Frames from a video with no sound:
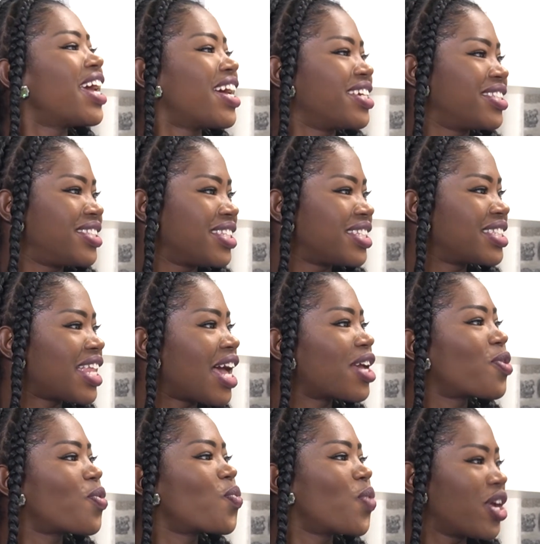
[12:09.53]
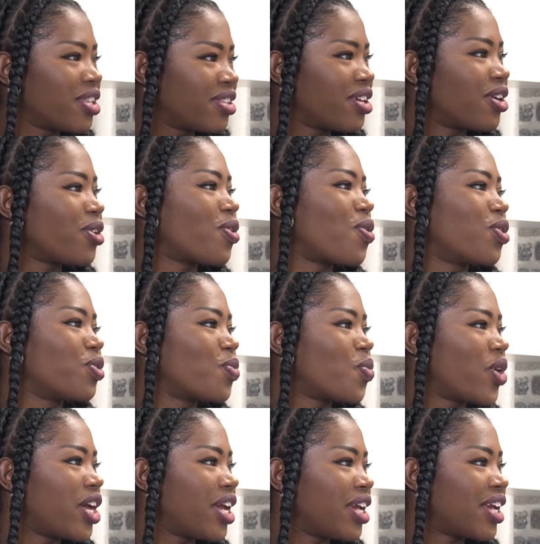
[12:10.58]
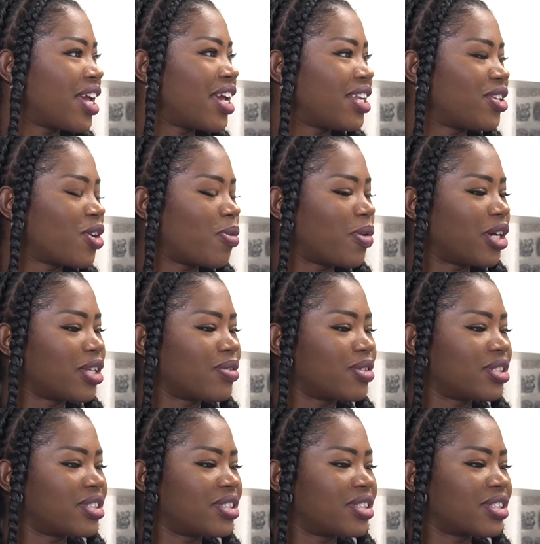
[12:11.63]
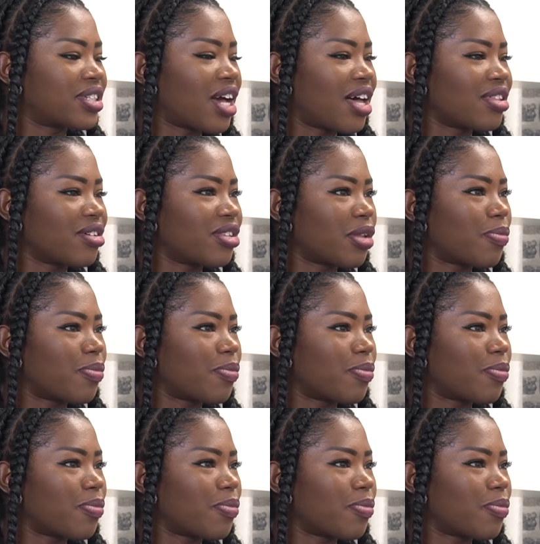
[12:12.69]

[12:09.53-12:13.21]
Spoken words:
Yes, it's went their own way, and nobody was gathered.